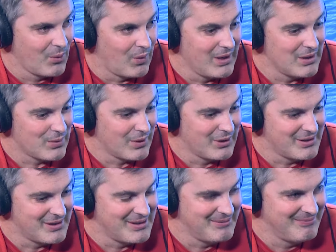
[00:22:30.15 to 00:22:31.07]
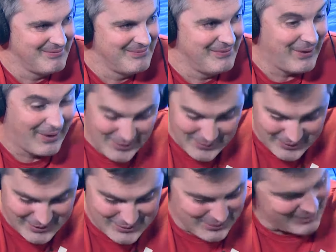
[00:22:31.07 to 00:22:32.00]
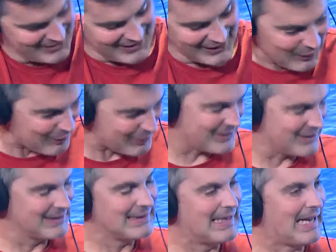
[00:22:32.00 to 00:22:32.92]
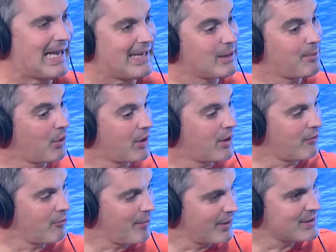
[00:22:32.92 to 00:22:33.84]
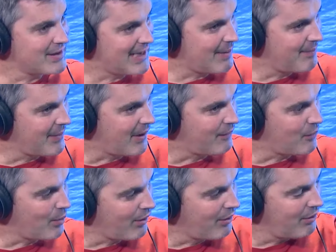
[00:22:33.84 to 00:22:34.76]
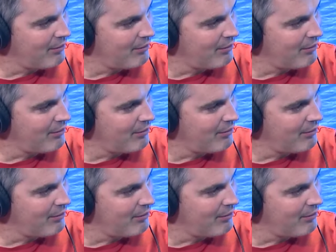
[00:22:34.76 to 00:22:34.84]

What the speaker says: Wise words. Very wise words. I love it. The book, remind us of the name of the book.